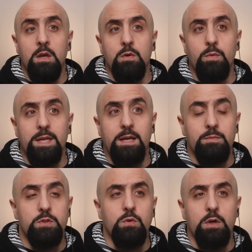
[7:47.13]
when it
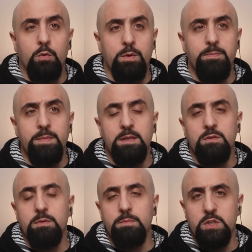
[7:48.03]
comes to
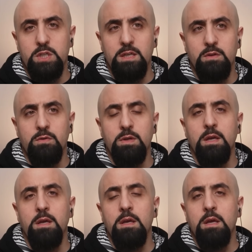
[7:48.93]
equipment,
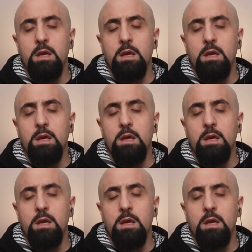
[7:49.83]
machinery,